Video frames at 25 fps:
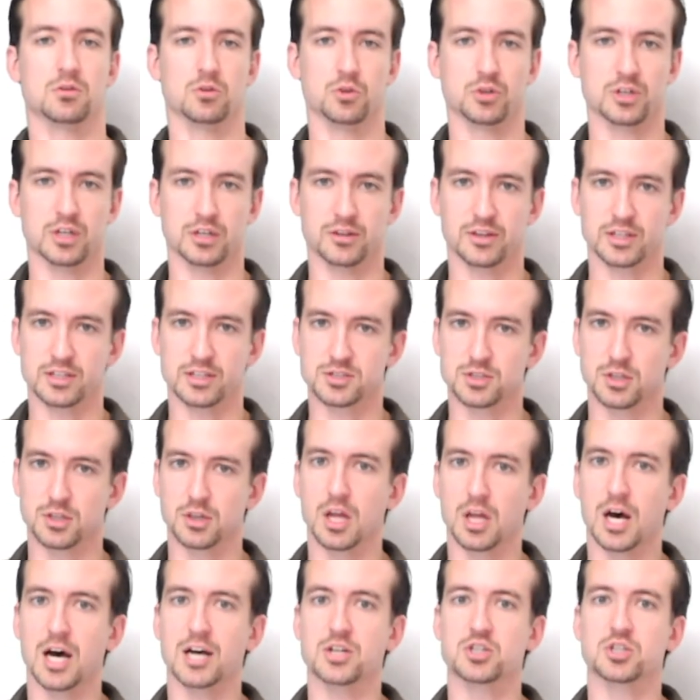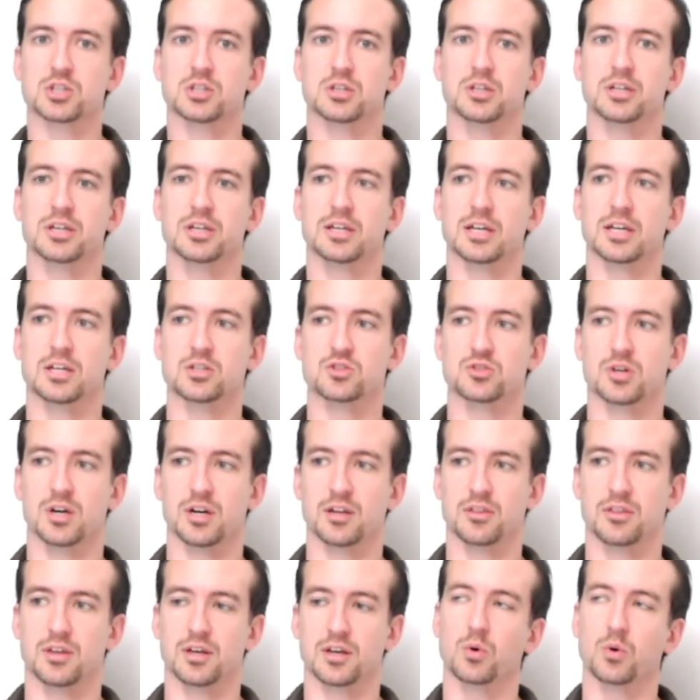look at things logically, and try to
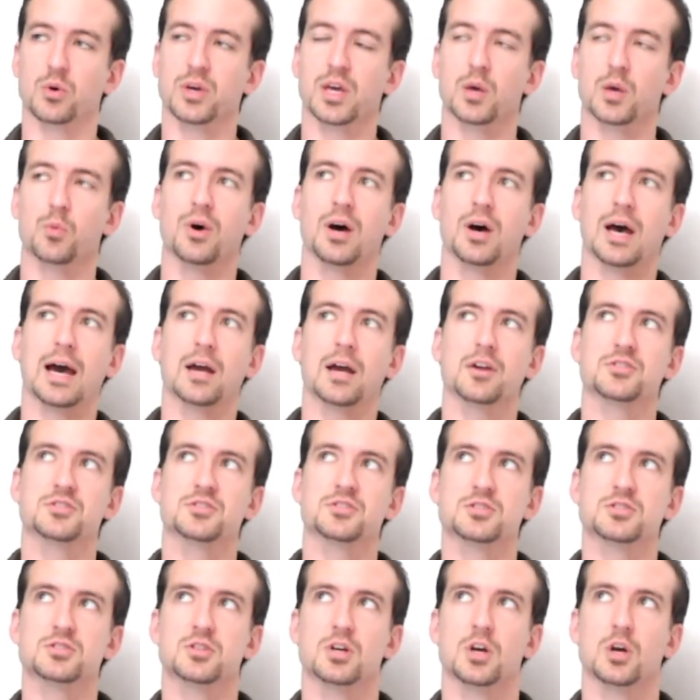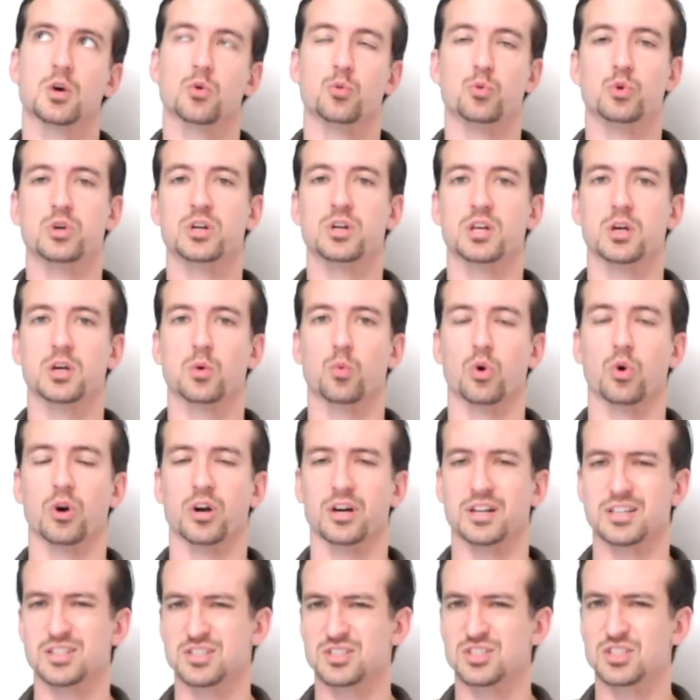think, okay, well, how does this really
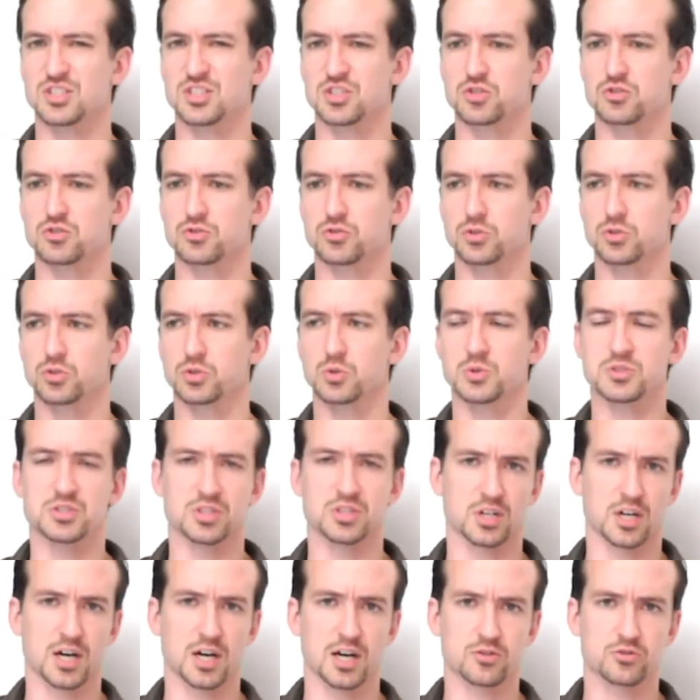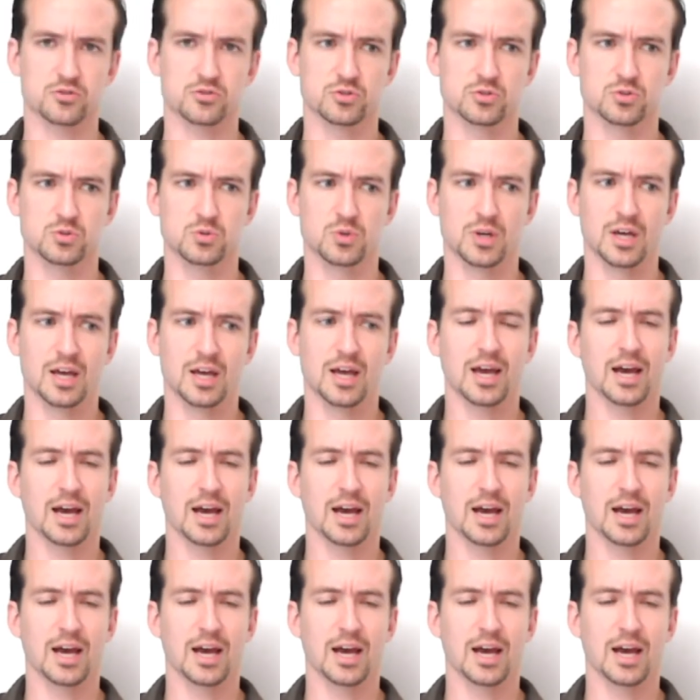work? Is this true? Is it not true?